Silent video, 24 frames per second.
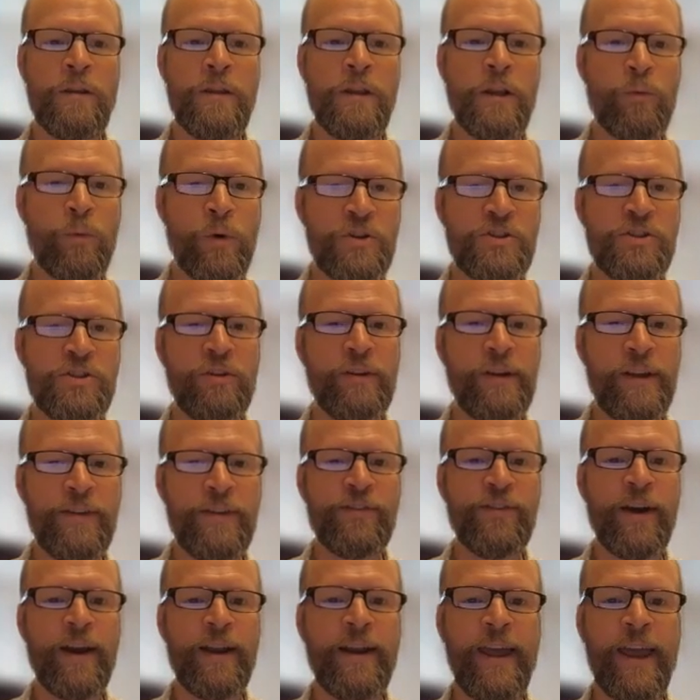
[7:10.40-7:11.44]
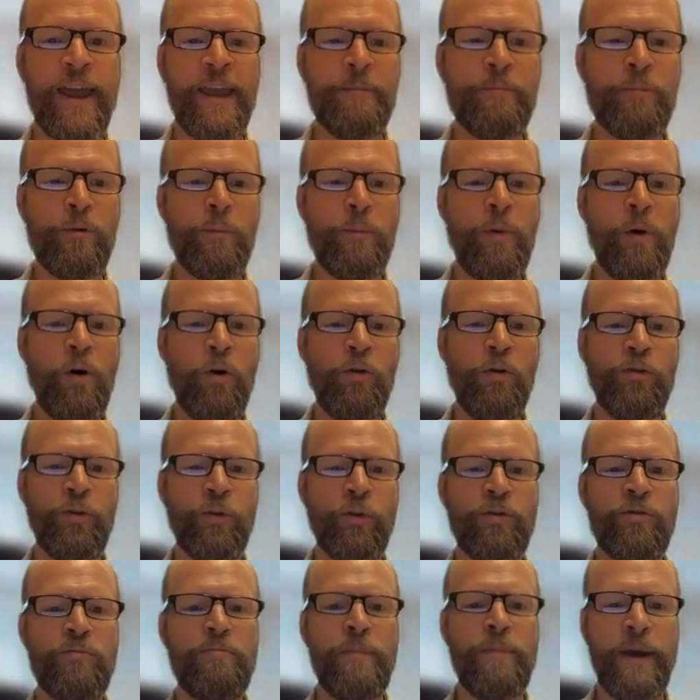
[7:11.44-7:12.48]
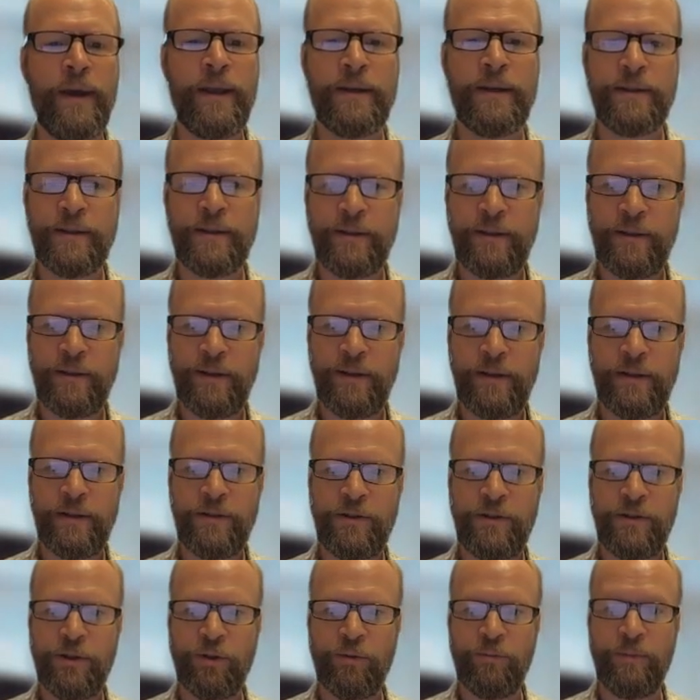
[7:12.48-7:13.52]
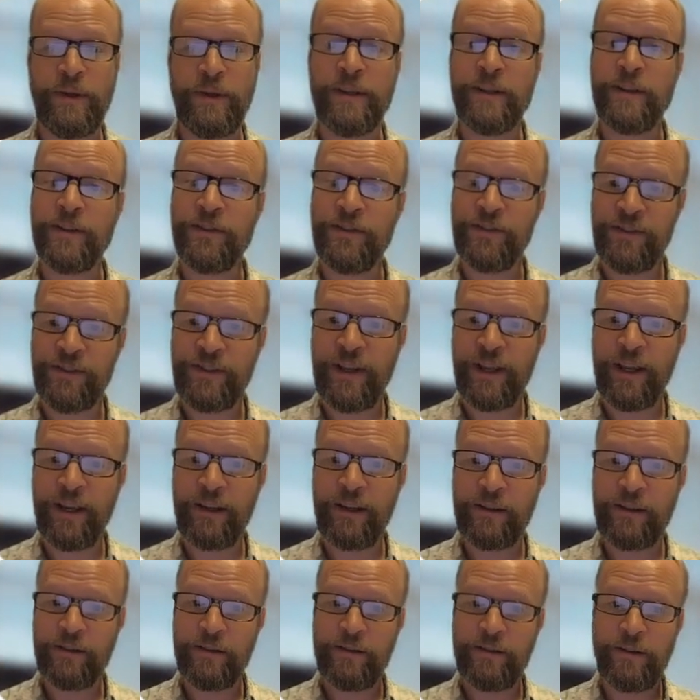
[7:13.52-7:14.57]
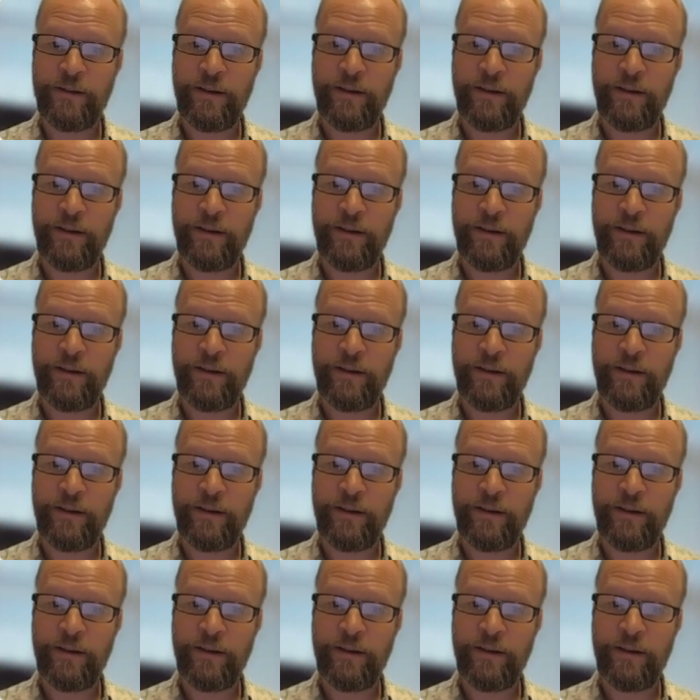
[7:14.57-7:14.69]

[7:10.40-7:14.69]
The original inside aim proposal is meant to be distinct.